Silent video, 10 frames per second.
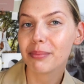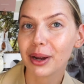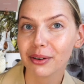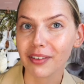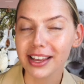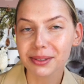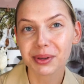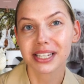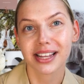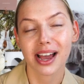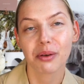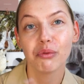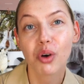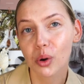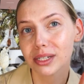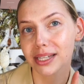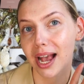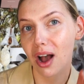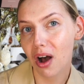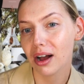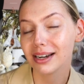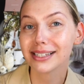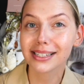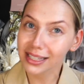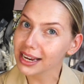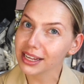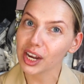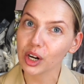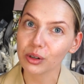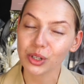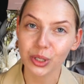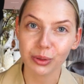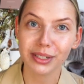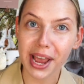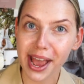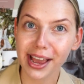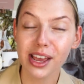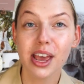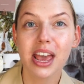bare-faced because I am focusing on skincare today.